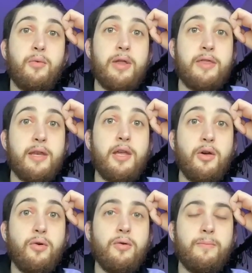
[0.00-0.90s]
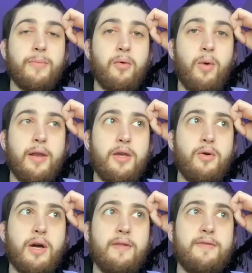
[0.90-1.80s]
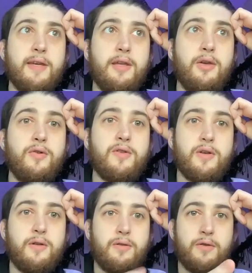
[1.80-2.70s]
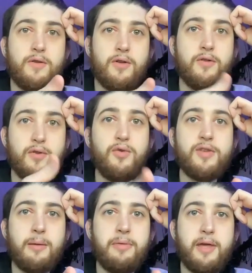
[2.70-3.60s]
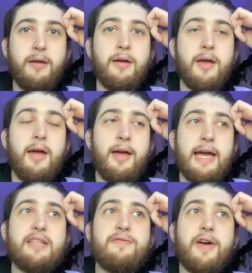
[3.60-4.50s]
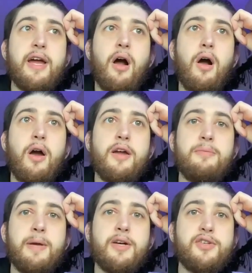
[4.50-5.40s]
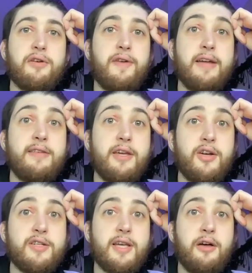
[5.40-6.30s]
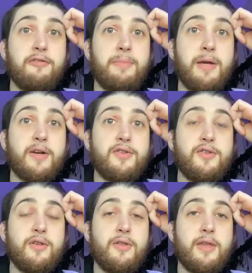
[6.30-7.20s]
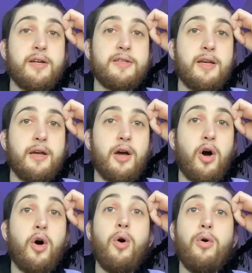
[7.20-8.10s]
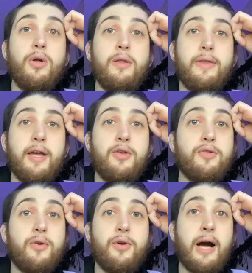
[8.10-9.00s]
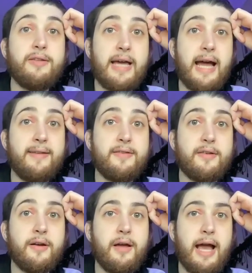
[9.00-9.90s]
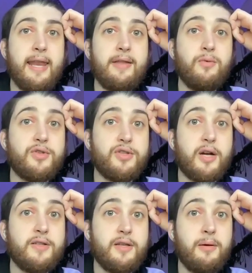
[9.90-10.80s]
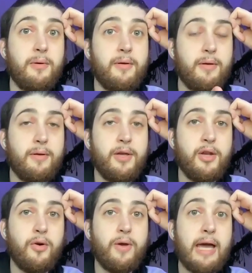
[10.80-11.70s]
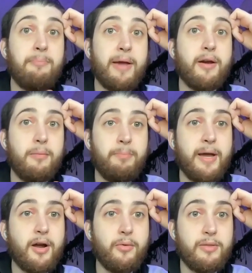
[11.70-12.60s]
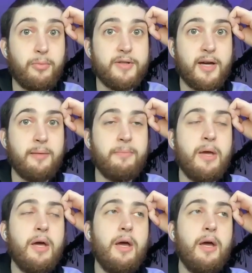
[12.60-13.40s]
within you, when you continue to do something, it's very hard because you're fighting yourself, because there's a hole that you don't know how to answer, and it will start to, you know, get bigger and bigger with more time.